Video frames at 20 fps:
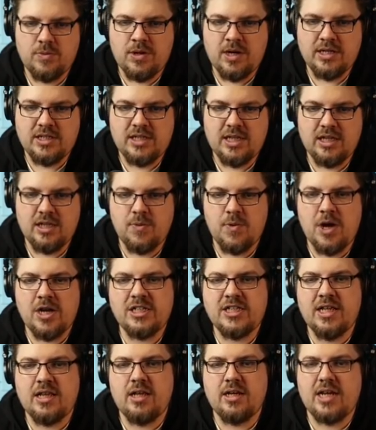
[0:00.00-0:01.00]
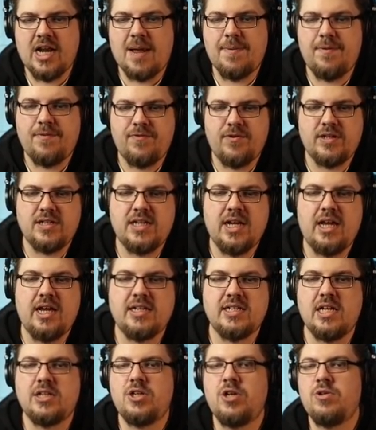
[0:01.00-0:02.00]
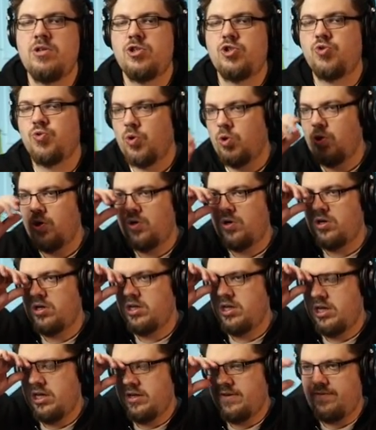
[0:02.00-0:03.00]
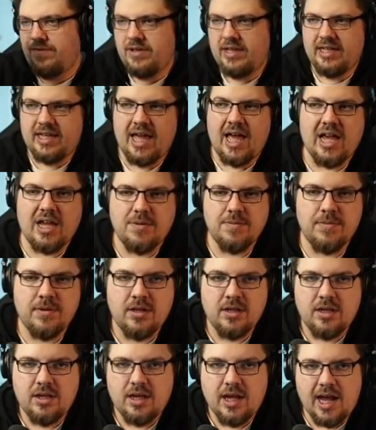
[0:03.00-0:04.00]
The worst thing that could happen for us is they do the draw for the game